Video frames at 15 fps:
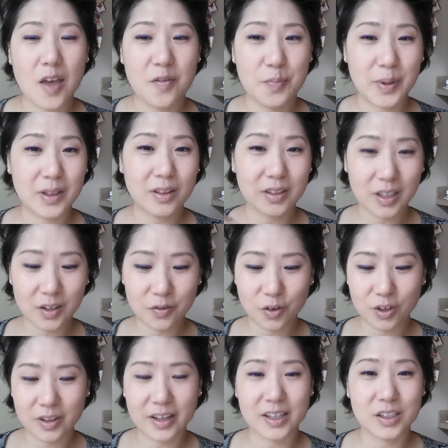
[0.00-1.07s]
I've been looking
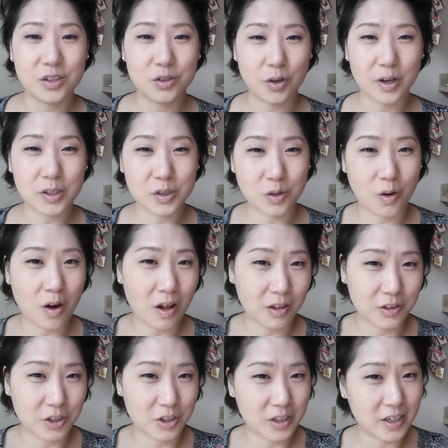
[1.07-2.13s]
for like a drugstore
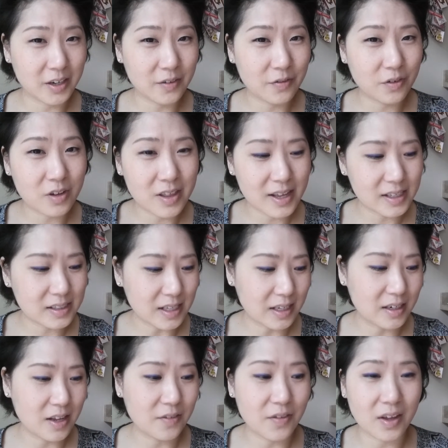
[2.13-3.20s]
alternative for this,
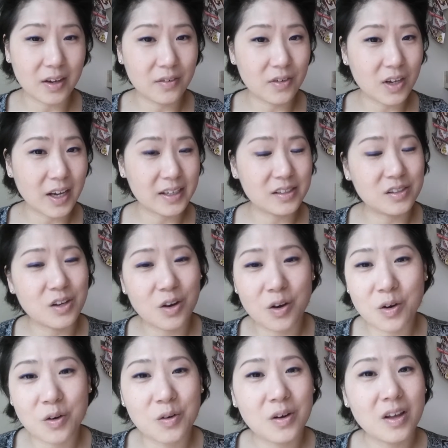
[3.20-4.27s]
and if any of you guys
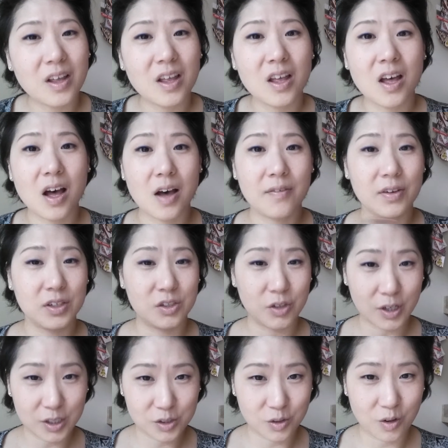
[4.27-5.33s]
know of a
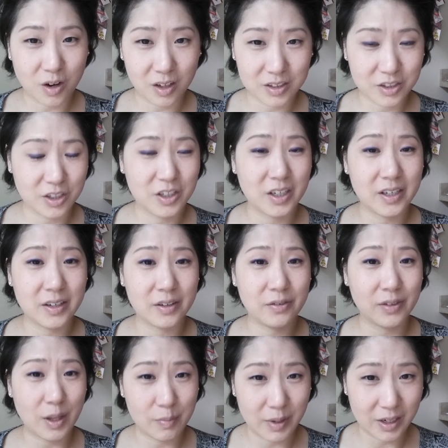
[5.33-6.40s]
drugstore
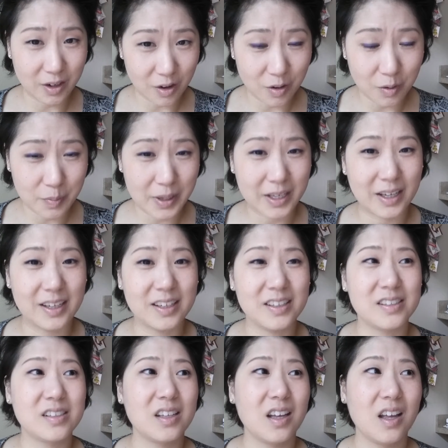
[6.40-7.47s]
alternative, let me know,
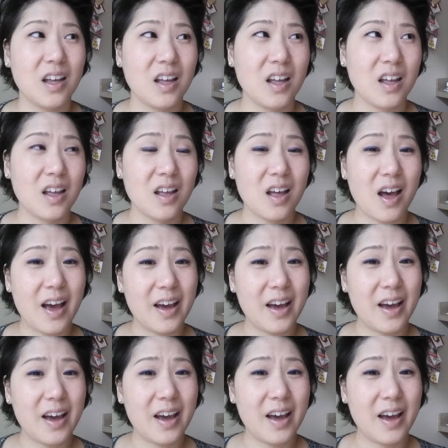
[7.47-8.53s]
because I
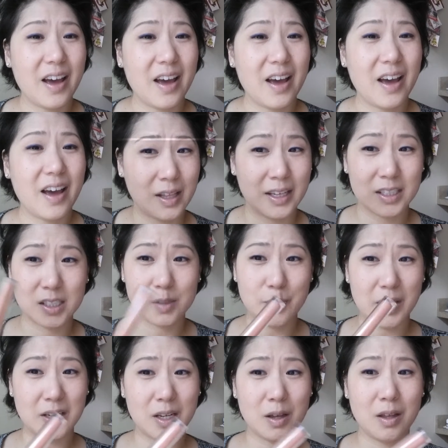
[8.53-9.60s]
don't know if I want to like
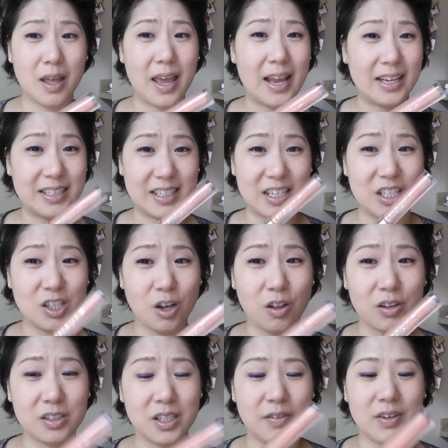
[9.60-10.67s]
spend up
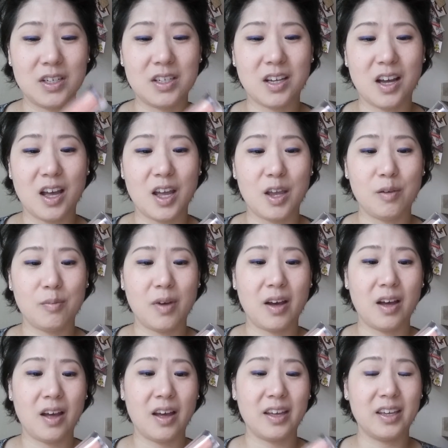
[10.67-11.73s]
$18 every time
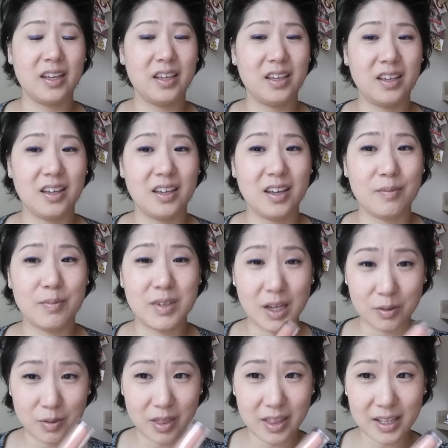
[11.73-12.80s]
I am
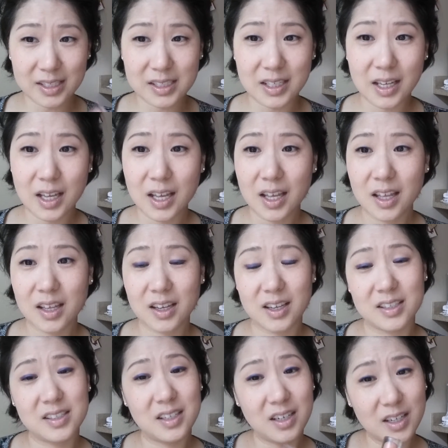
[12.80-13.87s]
done with this,
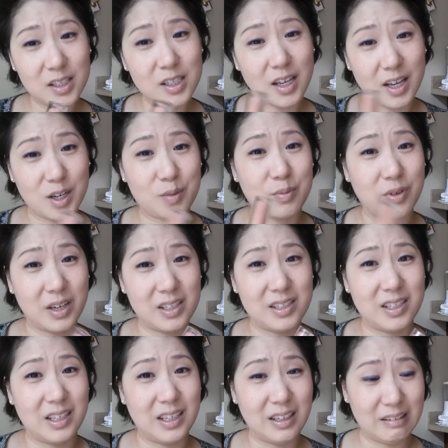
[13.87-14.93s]
because it is kind of
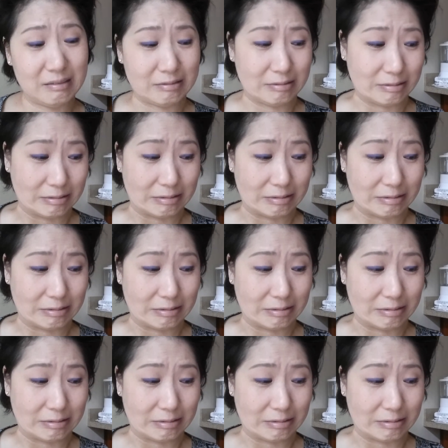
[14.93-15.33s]
pricey,